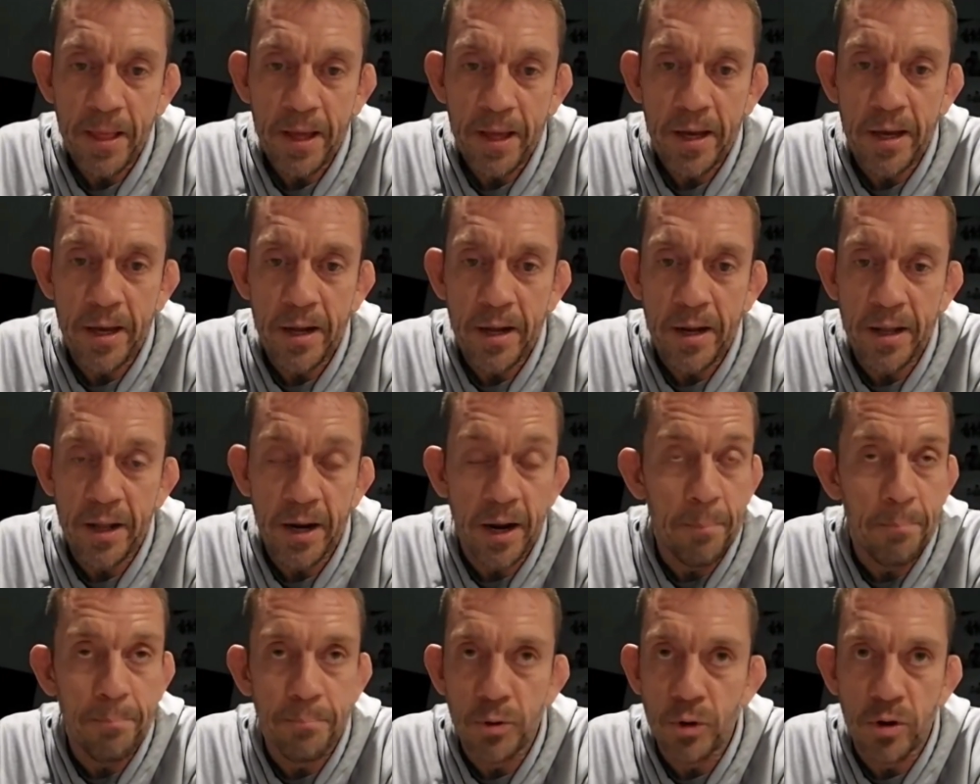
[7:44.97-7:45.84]
and
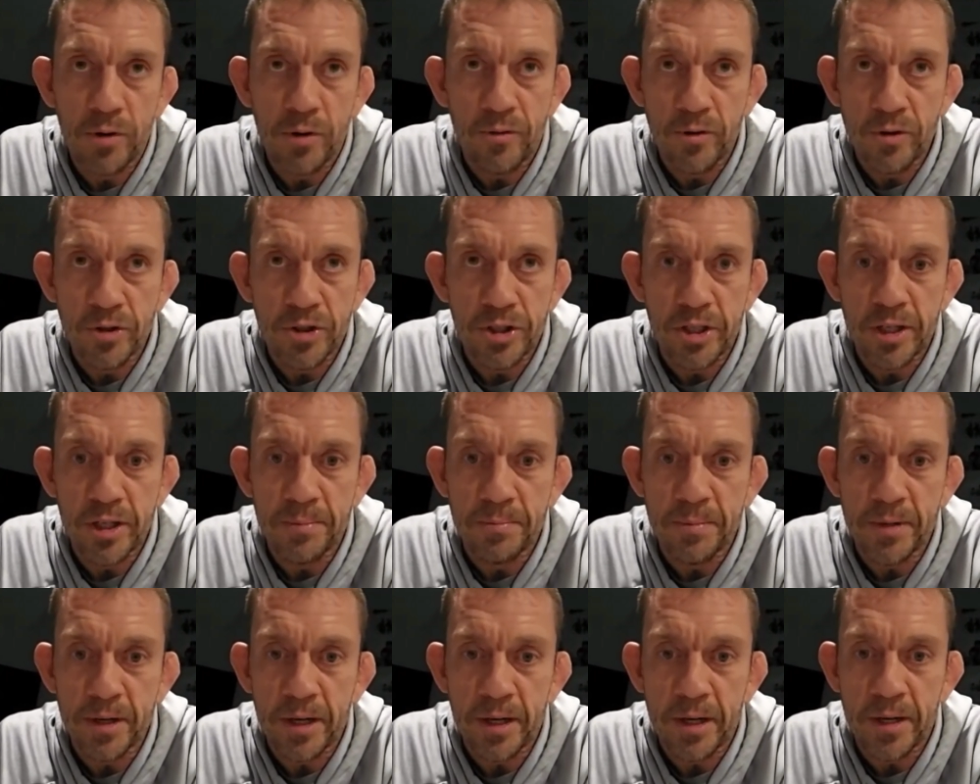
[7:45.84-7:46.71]
a beautiful
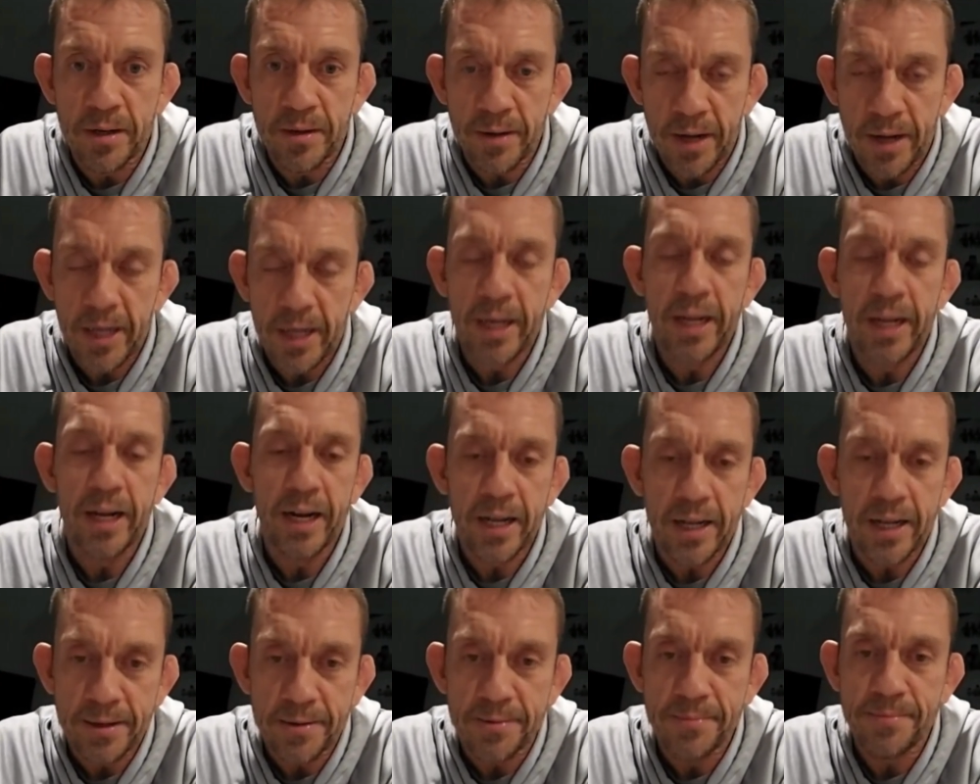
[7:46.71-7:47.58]
gym, and I dig
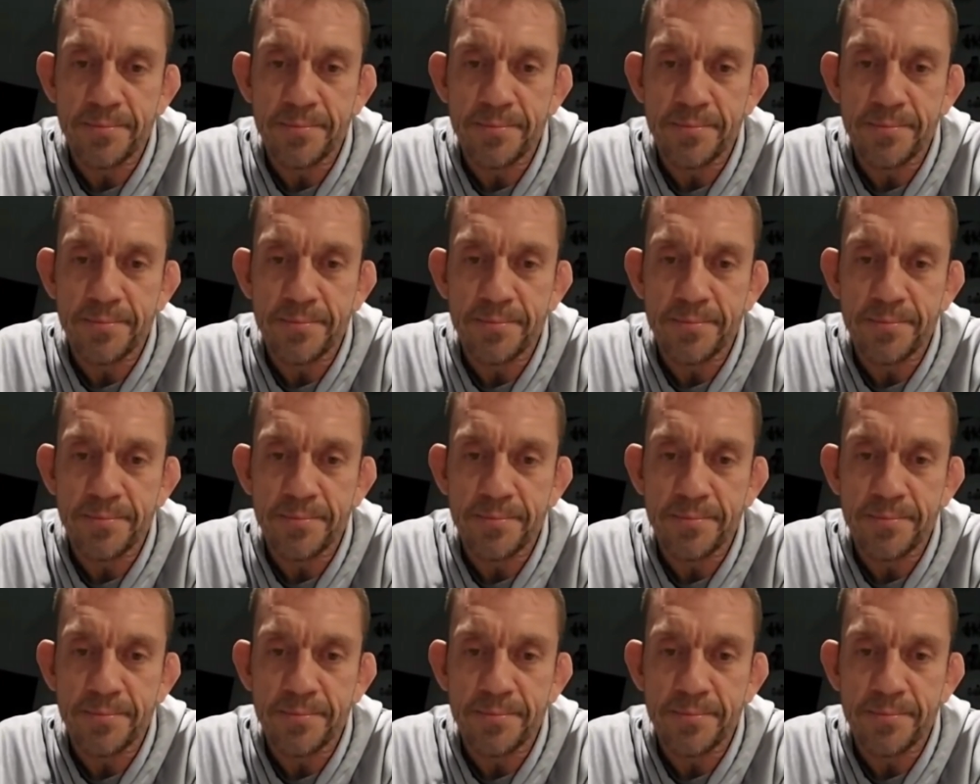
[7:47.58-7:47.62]
it.